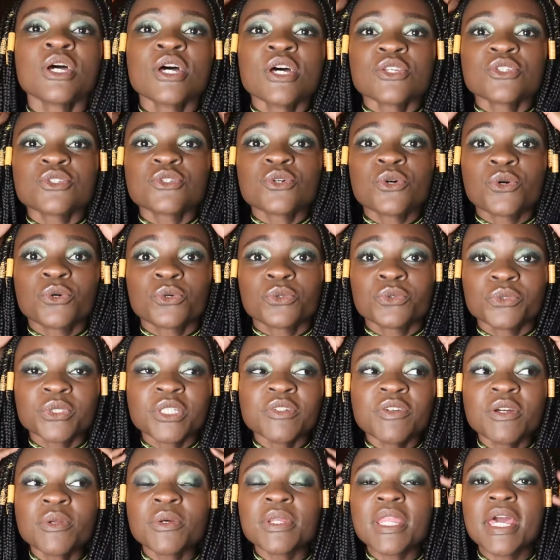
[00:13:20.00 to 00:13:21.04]
So
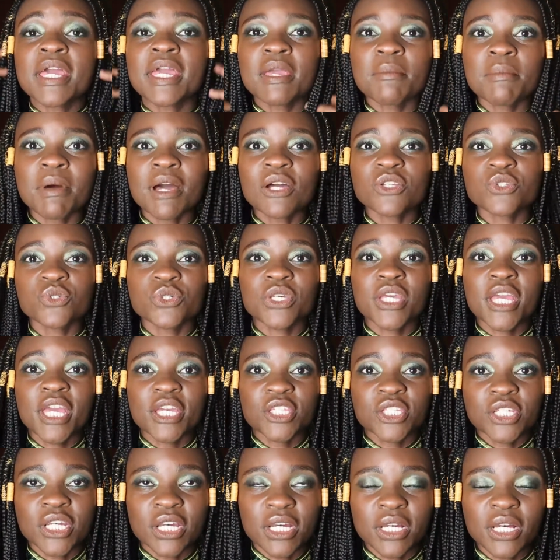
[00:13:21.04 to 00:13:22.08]
even when I came back to
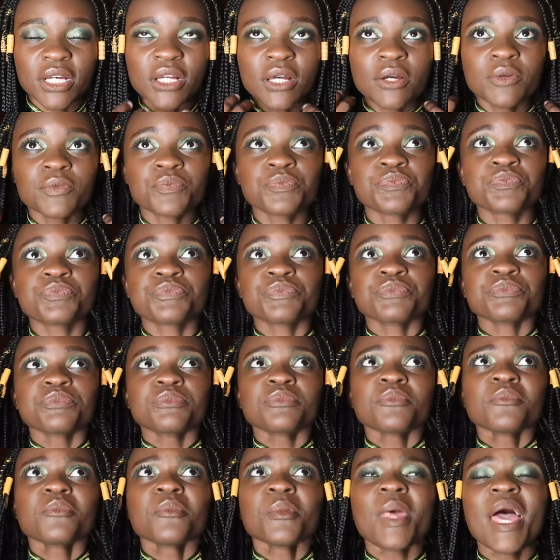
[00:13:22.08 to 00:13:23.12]
Kenya,
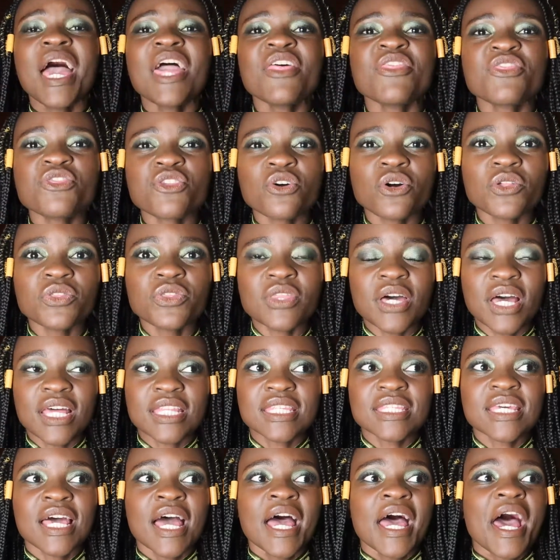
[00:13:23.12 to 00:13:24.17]
I thought
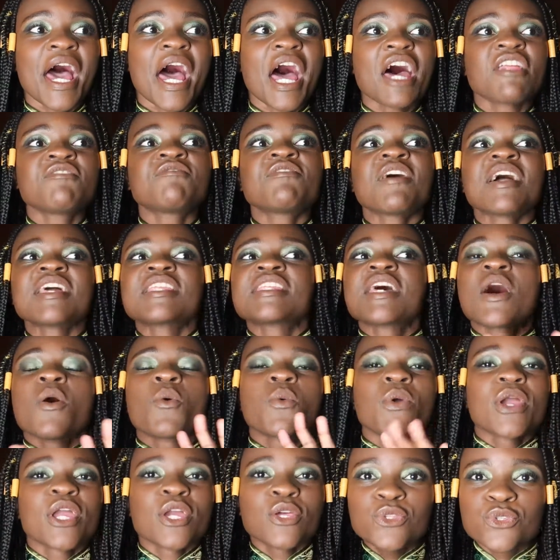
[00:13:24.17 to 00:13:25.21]
that I'd find a
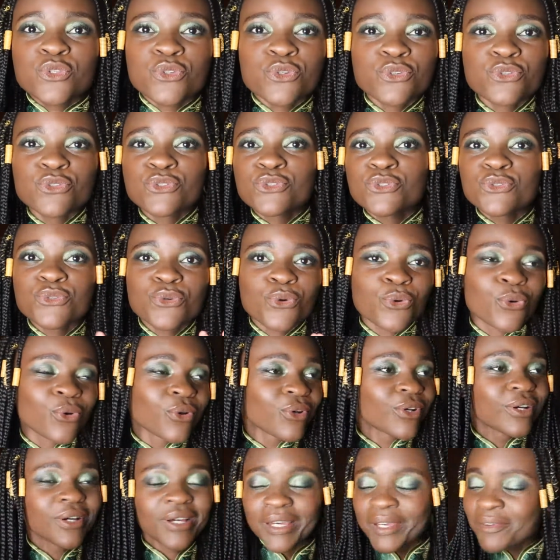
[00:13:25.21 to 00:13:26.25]
way to, you know,
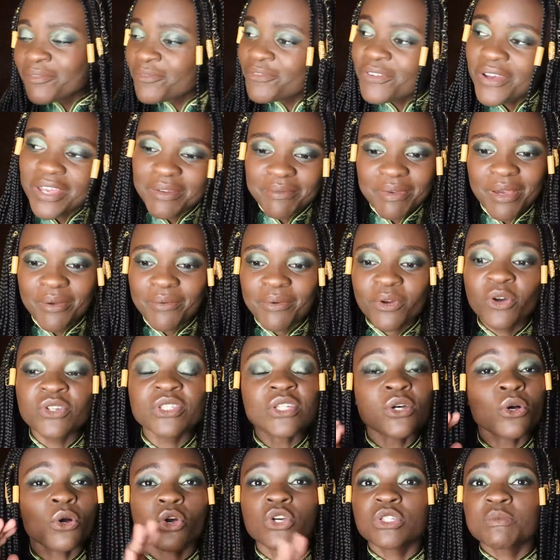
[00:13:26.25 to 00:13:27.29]
find my, because
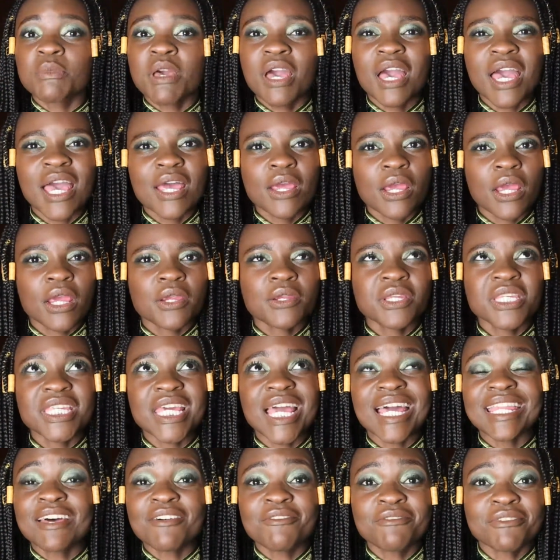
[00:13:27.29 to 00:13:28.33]
I already
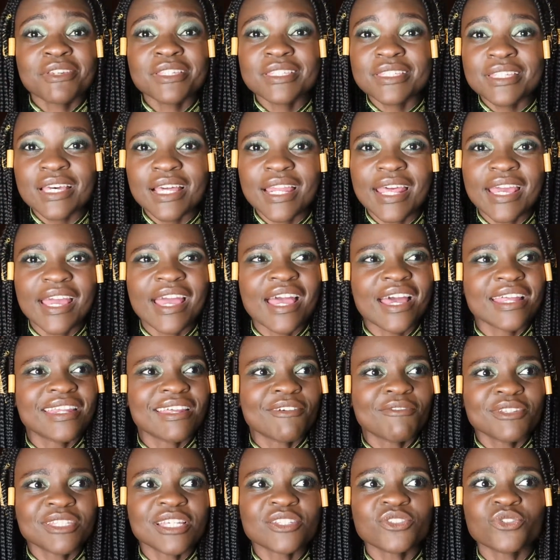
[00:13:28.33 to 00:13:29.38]
had a visa, like I had a
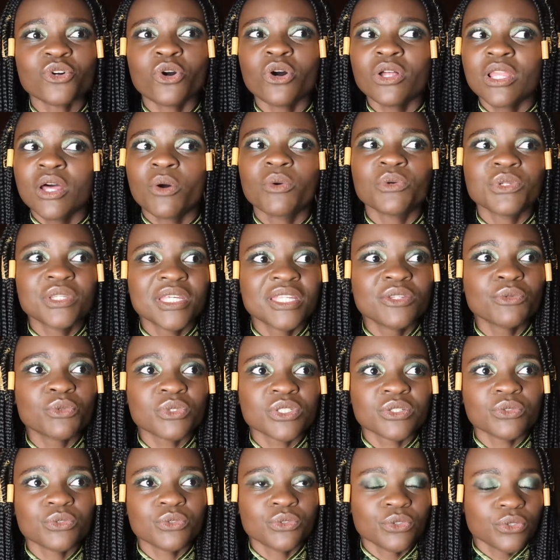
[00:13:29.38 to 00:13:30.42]
visa, so all I would need
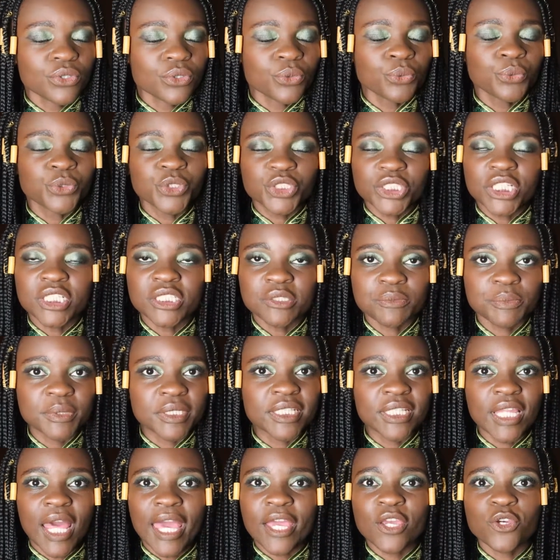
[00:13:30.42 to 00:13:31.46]
would just
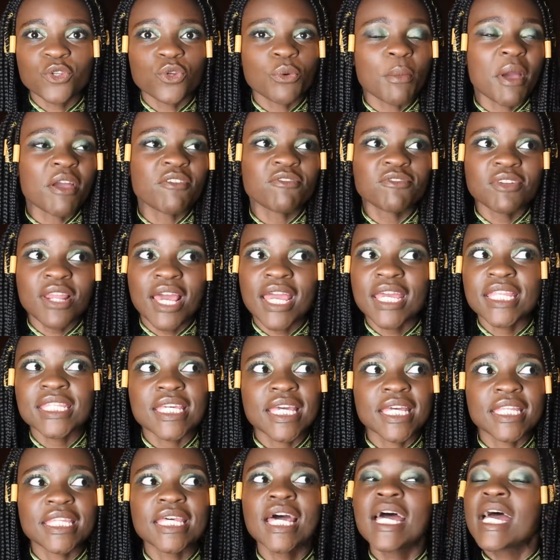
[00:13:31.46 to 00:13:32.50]
be like, you know, my flight
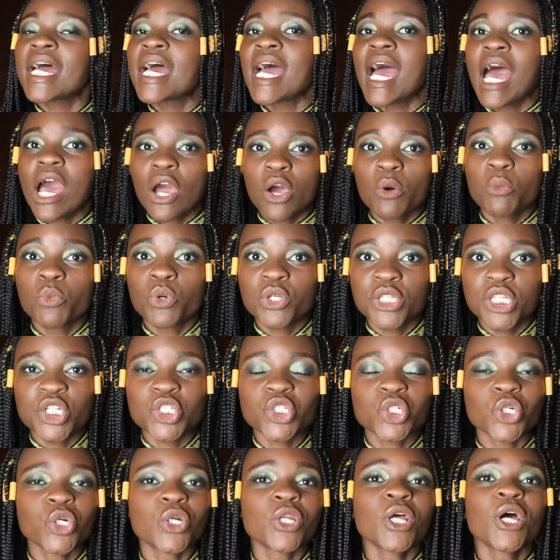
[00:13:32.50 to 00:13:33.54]
and
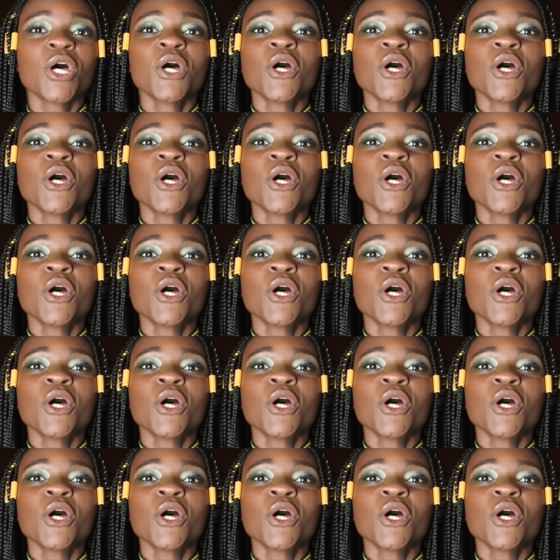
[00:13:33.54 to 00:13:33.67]
accommodation.